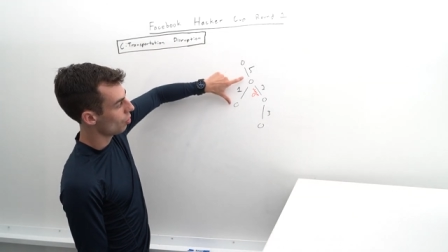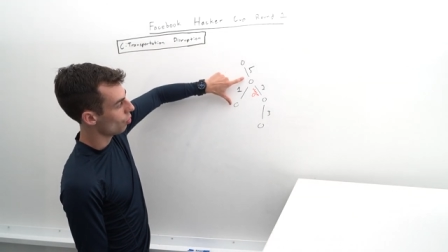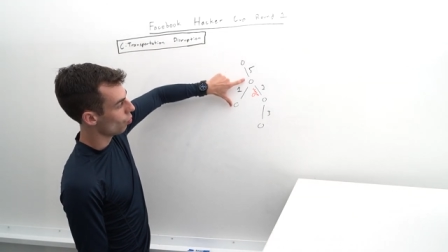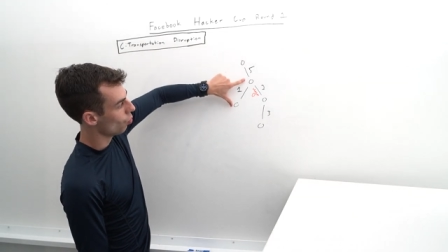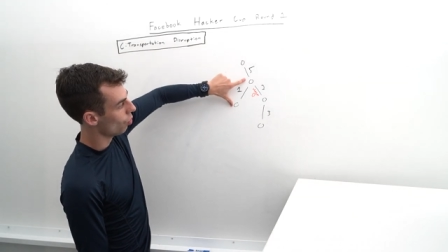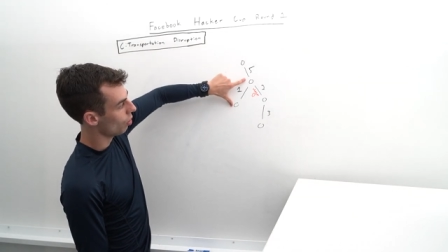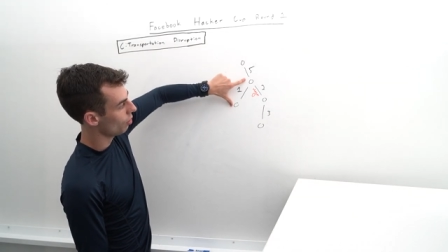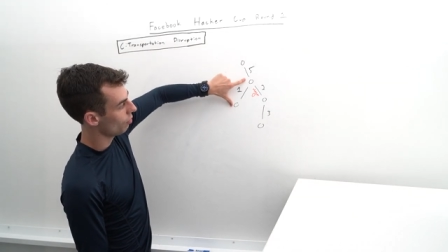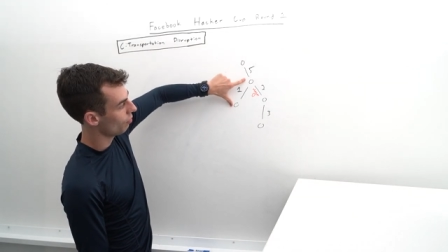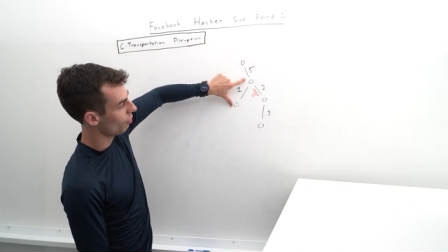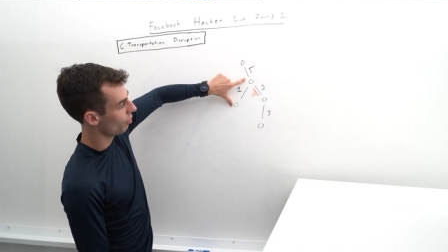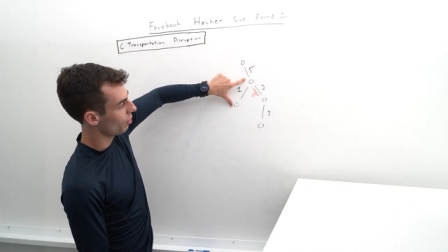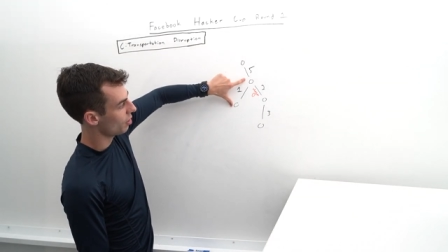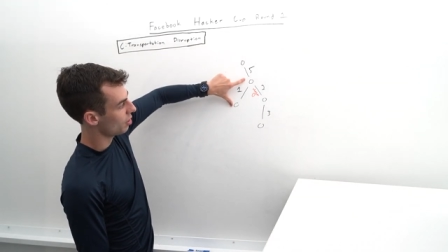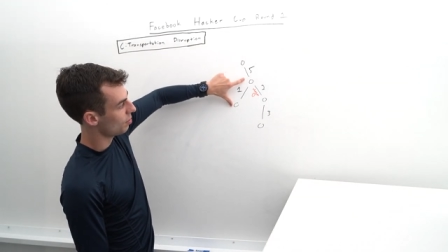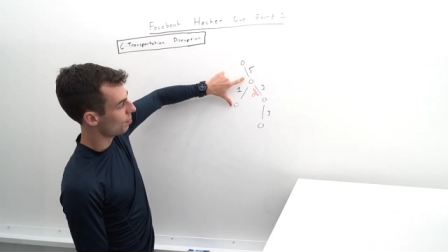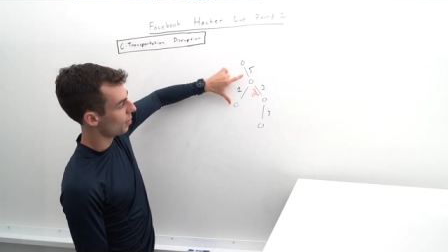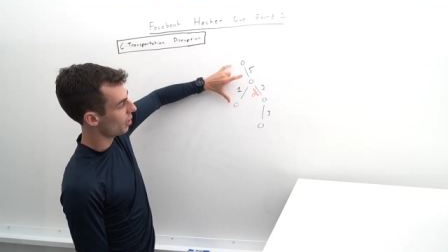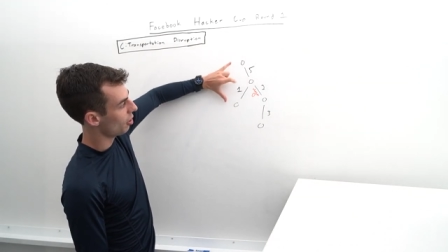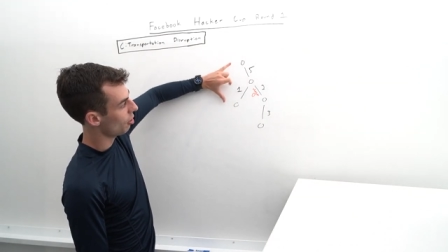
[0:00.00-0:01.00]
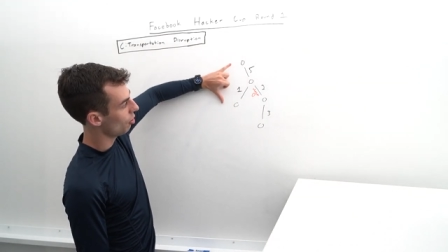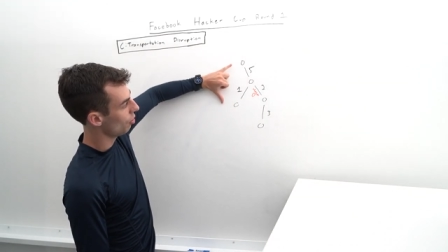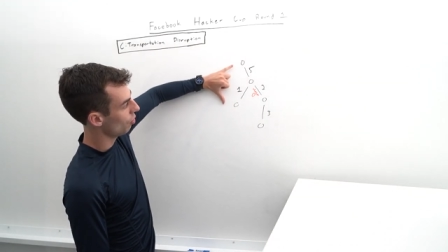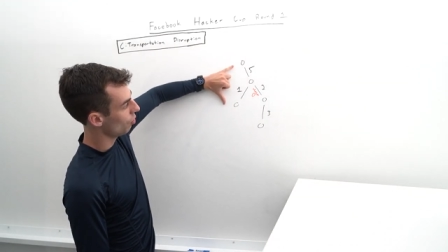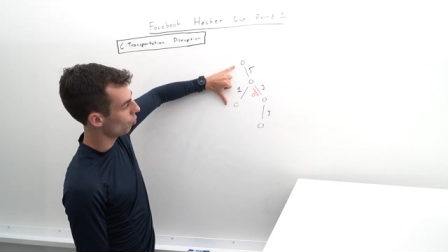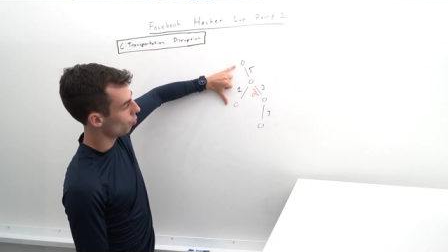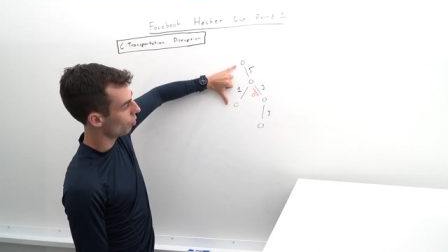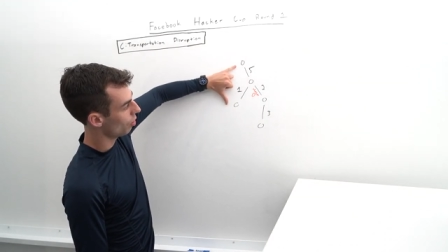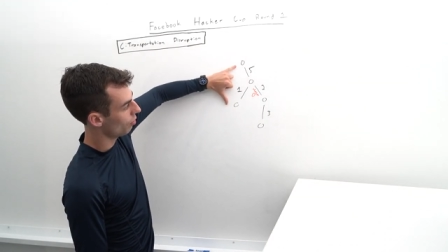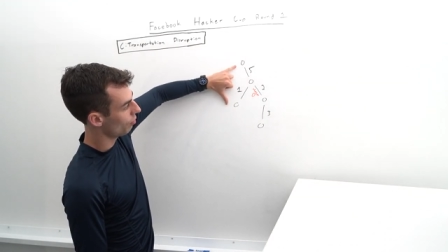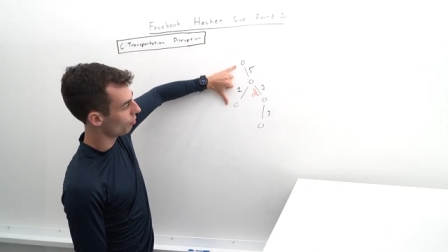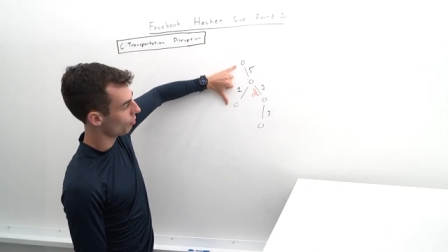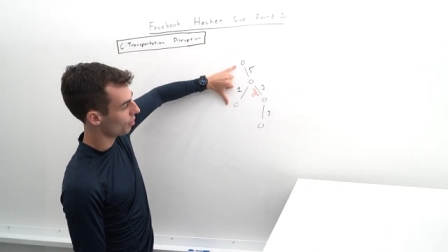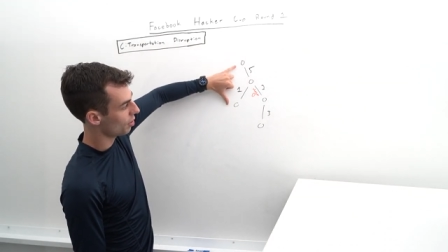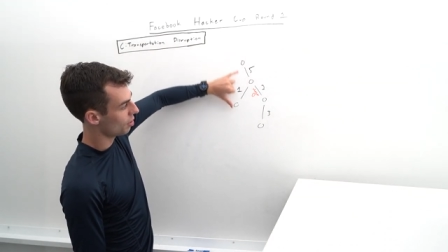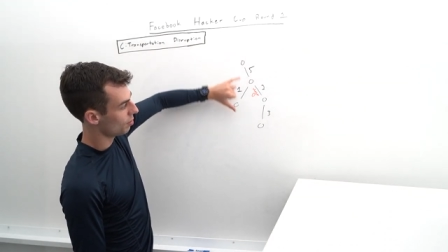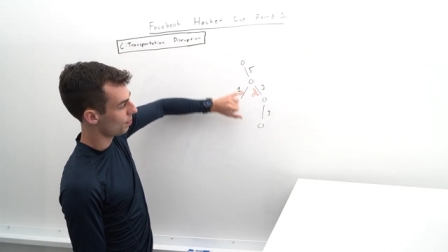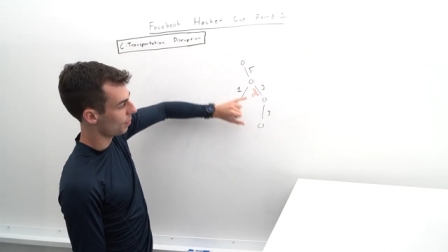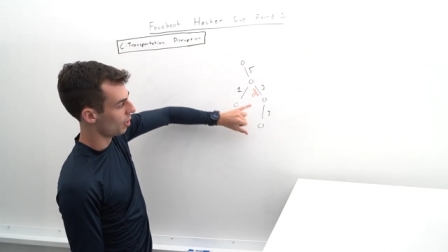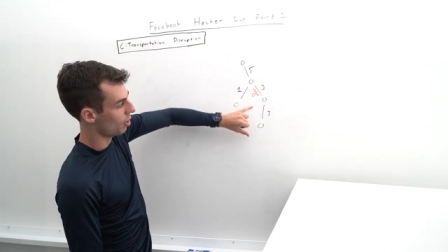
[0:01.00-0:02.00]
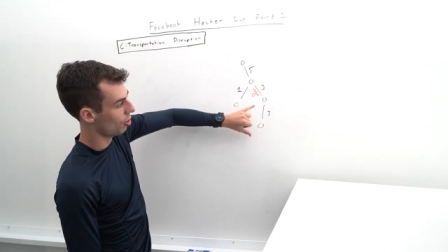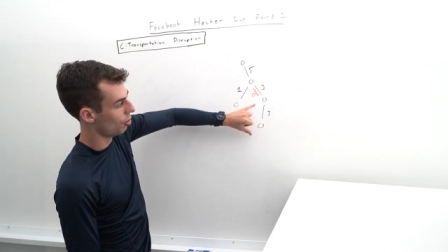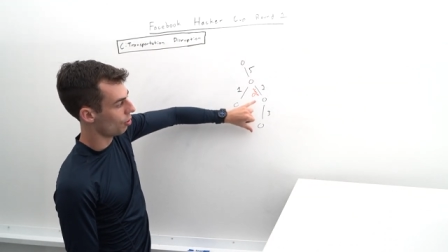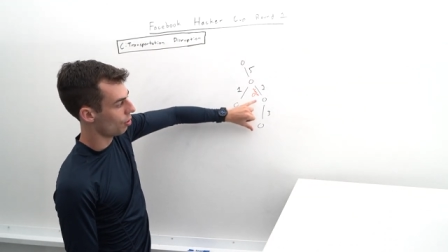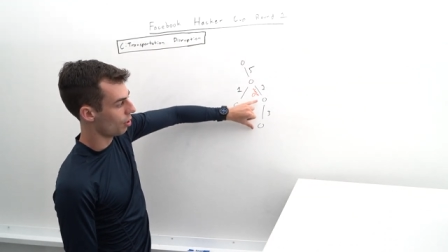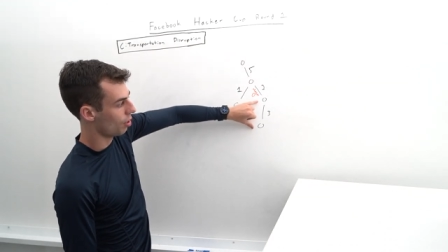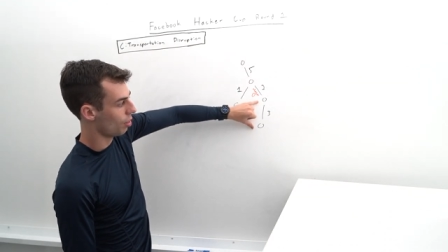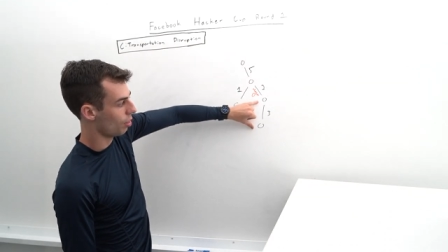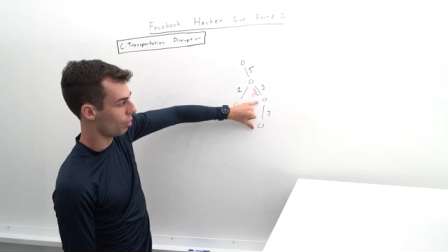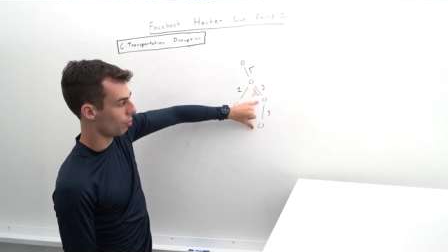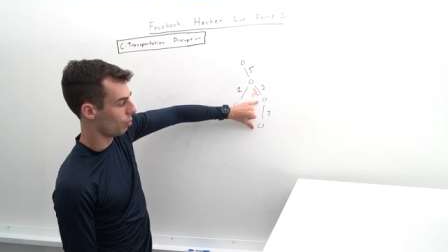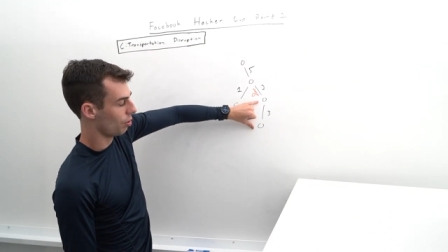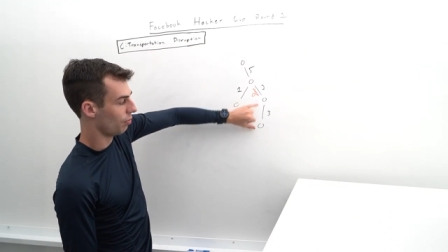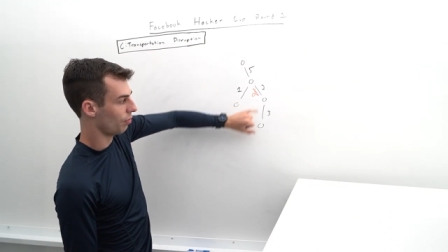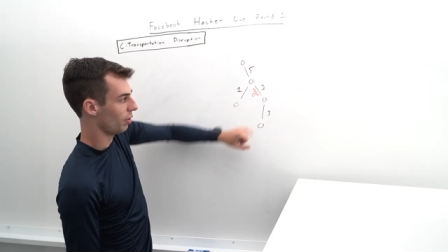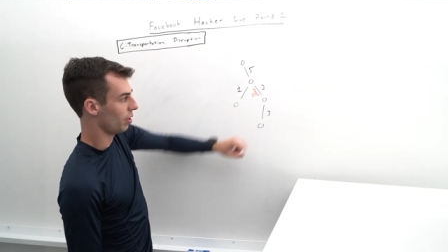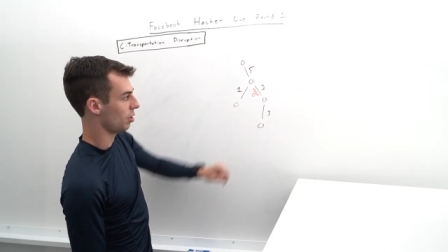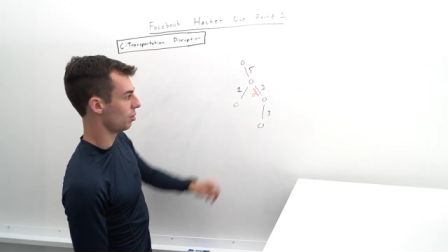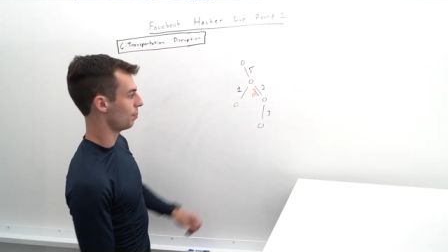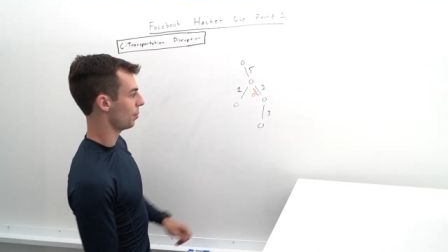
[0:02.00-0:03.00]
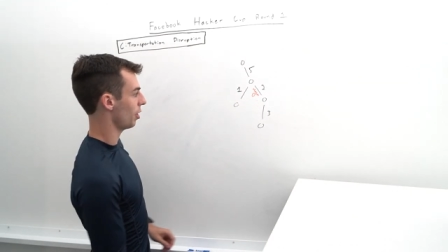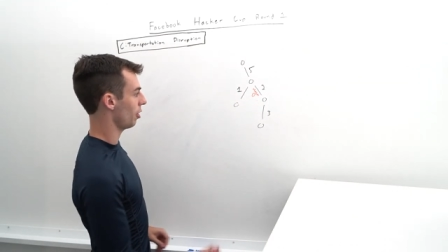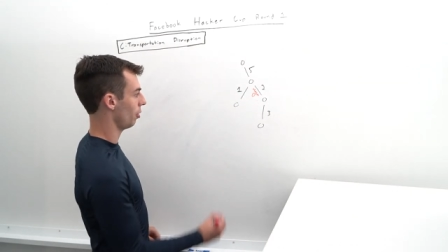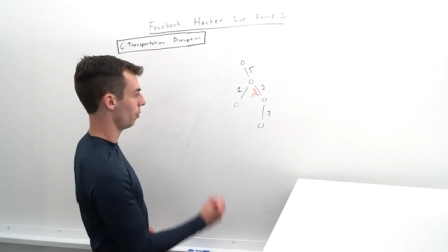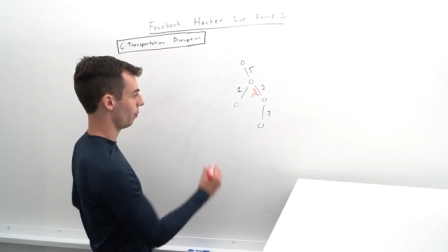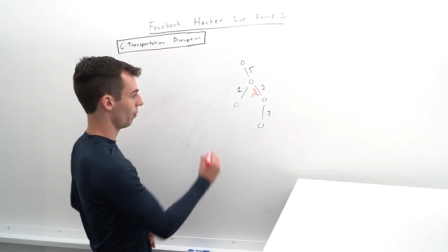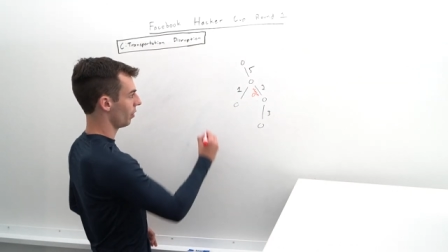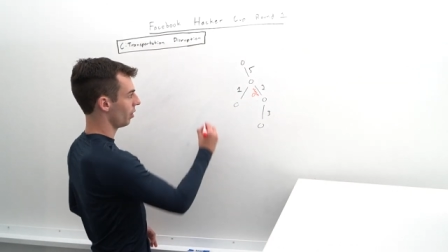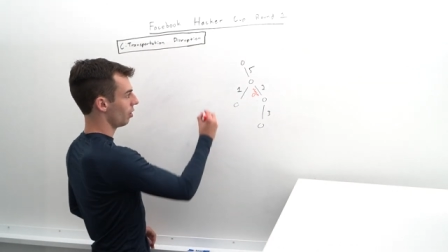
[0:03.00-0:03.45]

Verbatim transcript: one for this pair, one for this pair, and three for this pair.